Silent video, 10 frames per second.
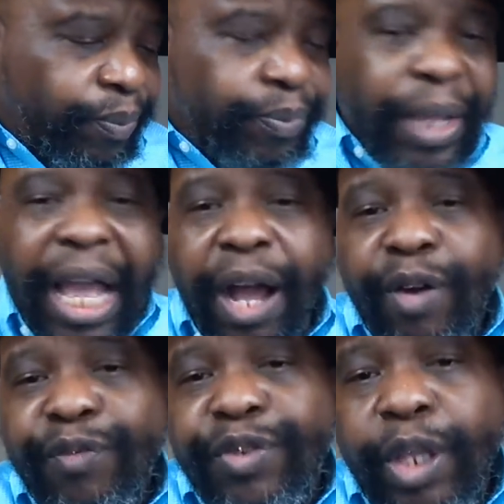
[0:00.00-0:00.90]

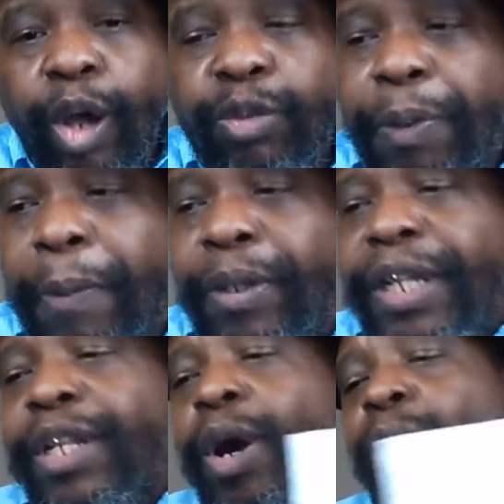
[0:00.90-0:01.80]
Now, for those people
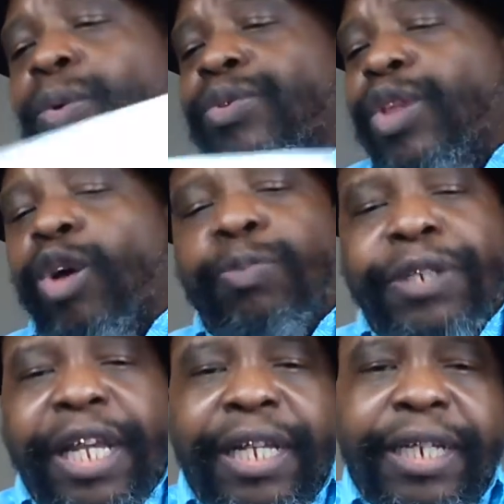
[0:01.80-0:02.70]
that know those
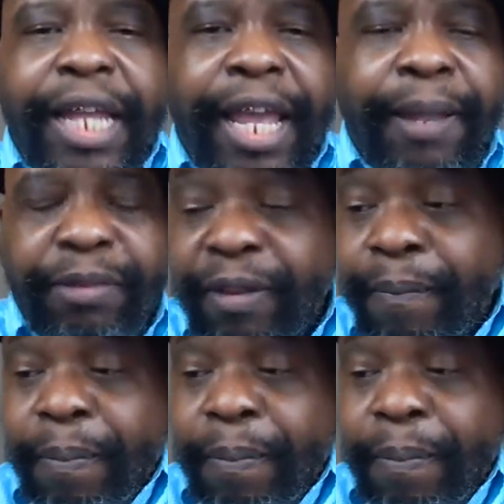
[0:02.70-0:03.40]
particular names,